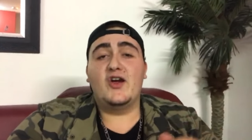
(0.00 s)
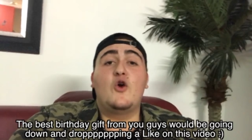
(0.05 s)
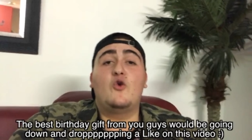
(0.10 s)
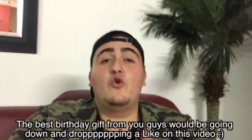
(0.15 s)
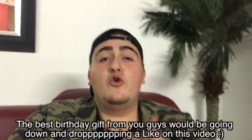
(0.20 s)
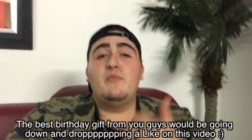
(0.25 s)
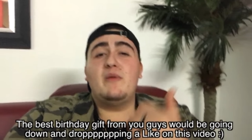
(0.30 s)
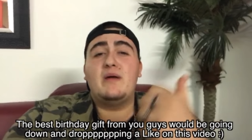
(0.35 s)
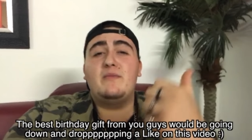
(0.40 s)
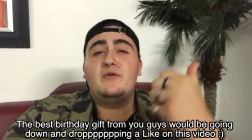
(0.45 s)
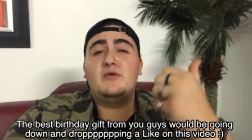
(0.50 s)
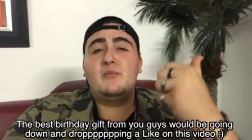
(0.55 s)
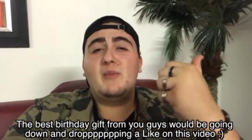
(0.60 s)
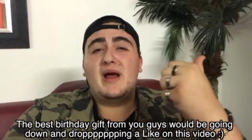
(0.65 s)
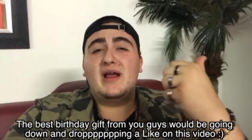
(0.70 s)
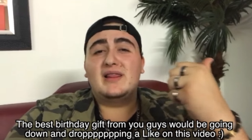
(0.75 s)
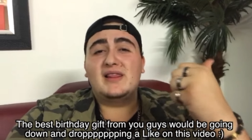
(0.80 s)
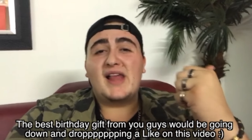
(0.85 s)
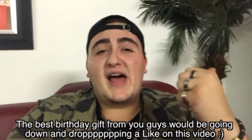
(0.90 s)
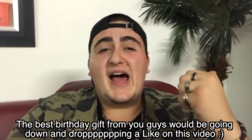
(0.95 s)
Remember
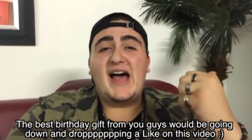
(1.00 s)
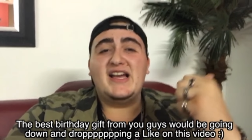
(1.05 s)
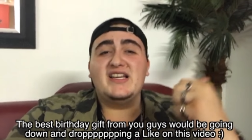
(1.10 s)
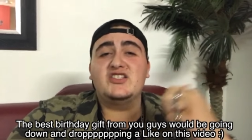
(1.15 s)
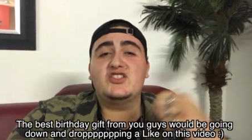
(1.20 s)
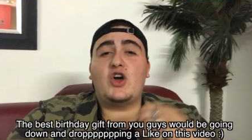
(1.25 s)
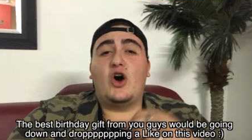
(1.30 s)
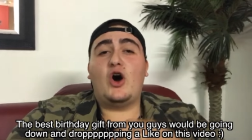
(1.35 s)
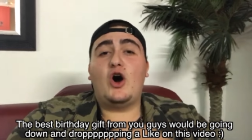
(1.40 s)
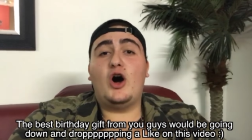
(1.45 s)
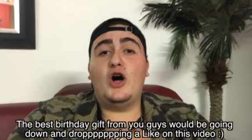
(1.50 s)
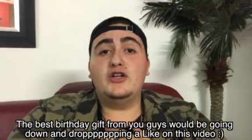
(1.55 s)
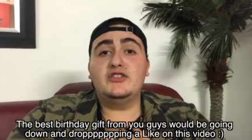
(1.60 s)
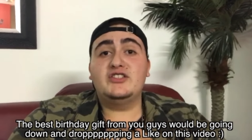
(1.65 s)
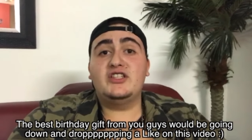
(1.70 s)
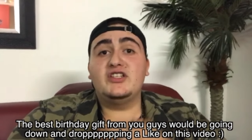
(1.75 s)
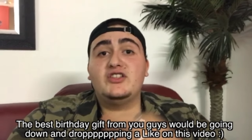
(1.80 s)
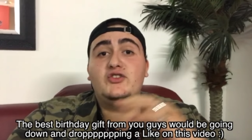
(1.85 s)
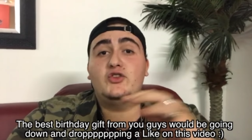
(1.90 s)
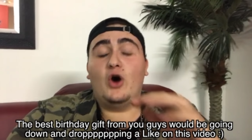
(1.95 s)
my last
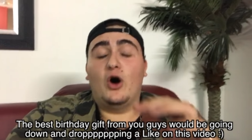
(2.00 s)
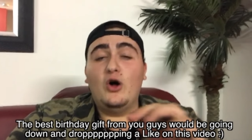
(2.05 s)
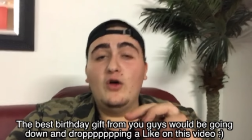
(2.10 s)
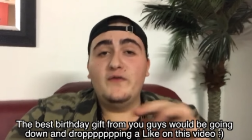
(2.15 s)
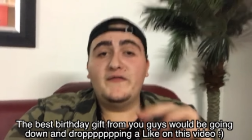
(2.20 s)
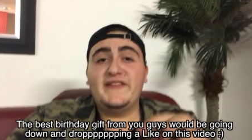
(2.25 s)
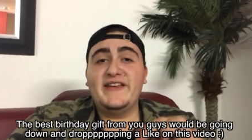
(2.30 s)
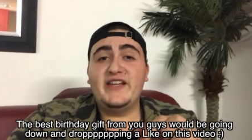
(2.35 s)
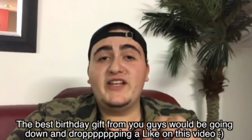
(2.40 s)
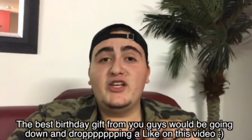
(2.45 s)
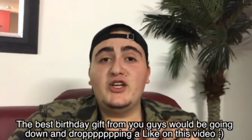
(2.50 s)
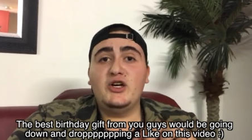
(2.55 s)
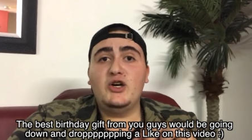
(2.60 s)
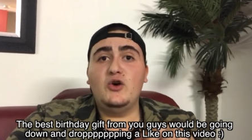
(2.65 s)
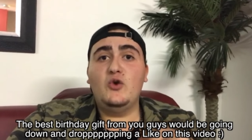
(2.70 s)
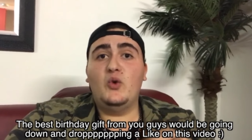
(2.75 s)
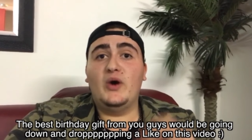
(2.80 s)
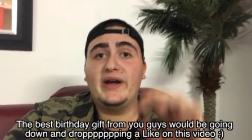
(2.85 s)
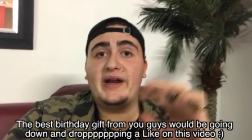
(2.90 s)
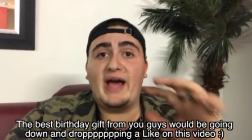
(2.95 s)
haunted doll video?
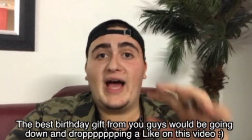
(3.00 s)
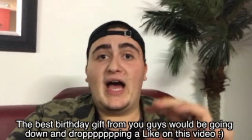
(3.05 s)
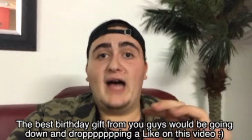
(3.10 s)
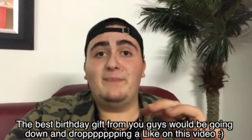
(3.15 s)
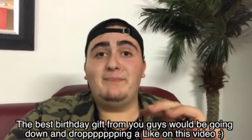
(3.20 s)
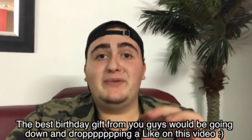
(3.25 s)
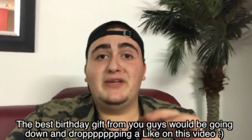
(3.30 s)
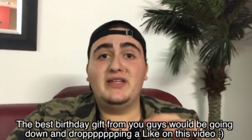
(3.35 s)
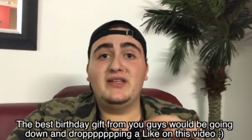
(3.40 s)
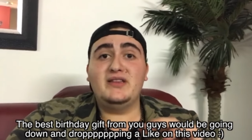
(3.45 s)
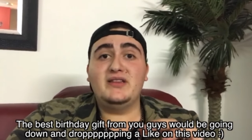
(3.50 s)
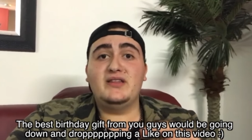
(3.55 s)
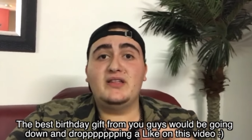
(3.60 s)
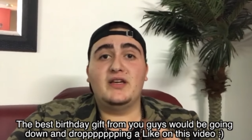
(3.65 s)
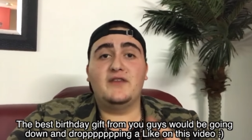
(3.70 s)
What happened?